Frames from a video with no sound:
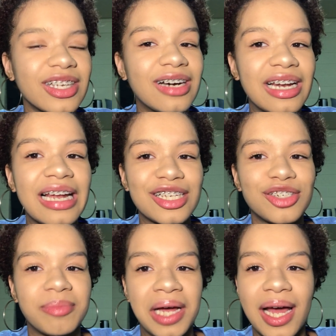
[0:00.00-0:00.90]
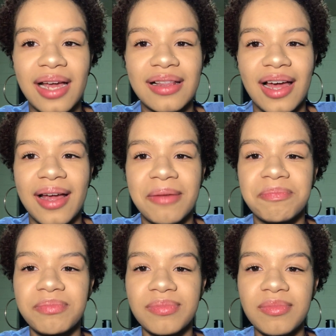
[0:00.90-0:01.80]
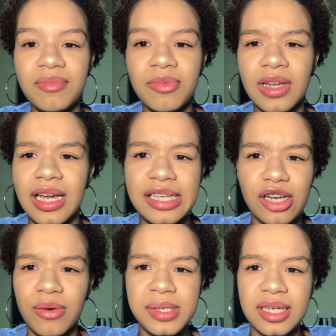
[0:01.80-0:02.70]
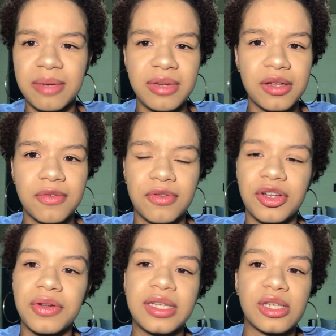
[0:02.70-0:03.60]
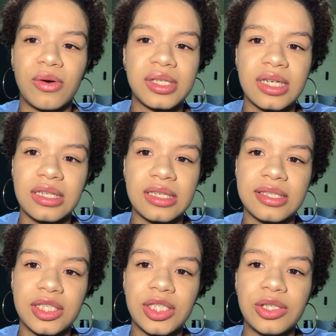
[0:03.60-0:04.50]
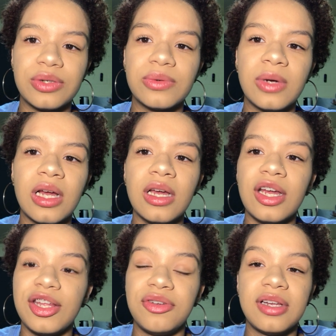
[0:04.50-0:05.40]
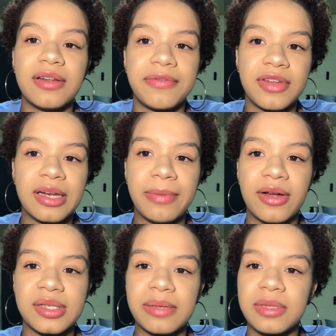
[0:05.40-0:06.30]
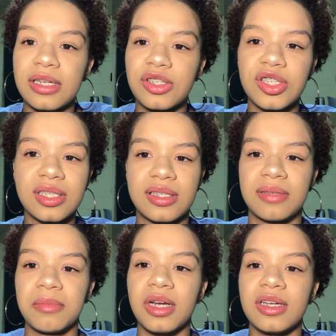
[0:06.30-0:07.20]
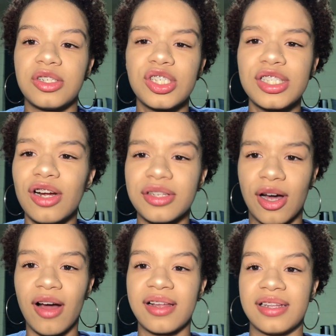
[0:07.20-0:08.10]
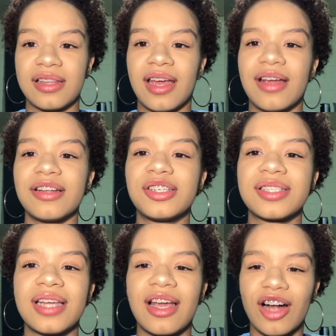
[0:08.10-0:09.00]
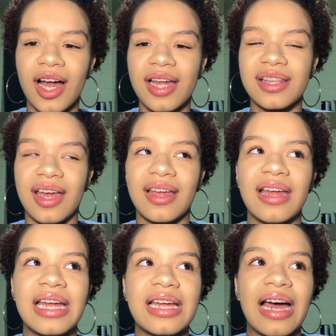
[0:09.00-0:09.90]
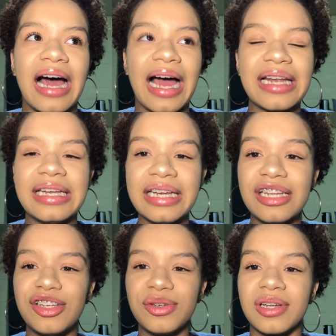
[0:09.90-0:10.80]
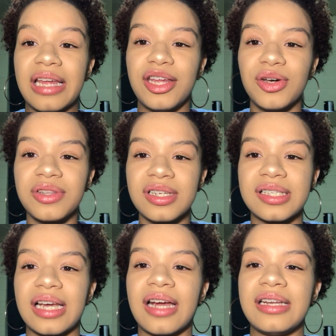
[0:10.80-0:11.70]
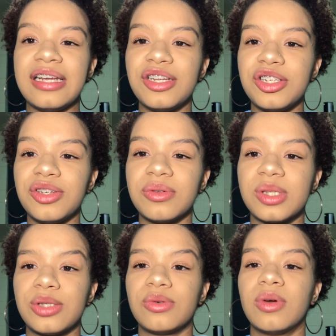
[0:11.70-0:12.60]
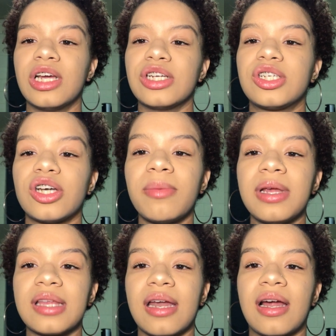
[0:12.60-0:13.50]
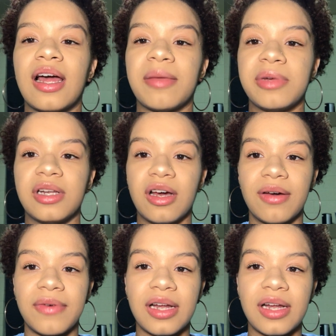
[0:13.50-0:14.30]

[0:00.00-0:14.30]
God has your back. Like, he's always going to be there for you. He's always going to listen to you. You need to vent about something, just start talking. Like, just say, God, like, I need you to heal this. I need you to show me that I am enough.